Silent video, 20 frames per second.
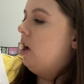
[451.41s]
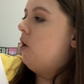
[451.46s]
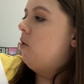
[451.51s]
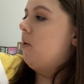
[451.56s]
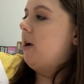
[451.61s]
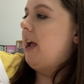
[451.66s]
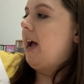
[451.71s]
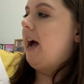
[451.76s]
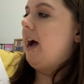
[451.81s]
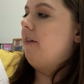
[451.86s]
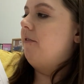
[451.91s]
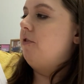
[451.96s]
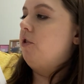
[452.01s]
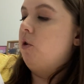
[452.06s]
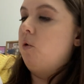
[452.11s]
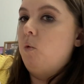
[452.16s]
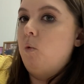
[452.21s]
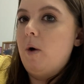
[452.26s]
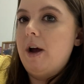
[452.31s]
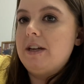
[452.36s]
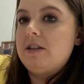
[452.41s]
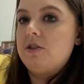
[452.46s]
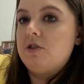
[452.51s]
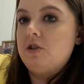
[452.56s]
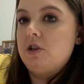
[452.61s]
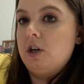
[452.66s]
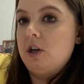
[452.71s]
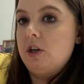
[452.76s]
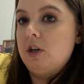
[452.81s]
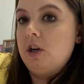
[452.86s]
We have the
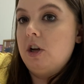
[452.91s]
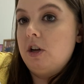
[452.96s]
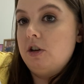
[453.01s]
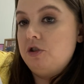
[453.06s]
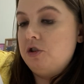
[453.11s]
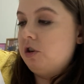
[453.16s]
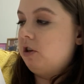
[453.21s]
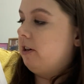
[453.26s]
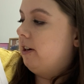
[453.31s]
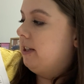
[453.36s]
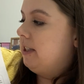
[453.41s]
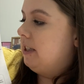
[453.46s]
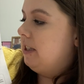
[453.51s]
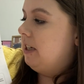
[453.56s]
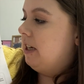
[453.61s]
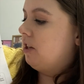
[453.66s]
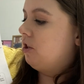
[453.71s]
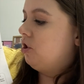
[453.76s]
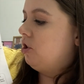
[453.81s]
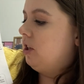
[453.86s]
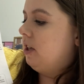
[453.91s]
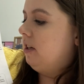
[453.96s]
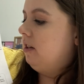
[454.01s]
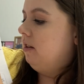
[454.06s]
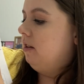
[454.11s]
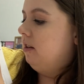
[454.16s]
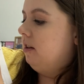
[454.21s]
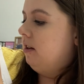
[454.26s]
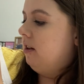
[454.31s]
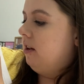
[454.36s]
Western jurisdiction,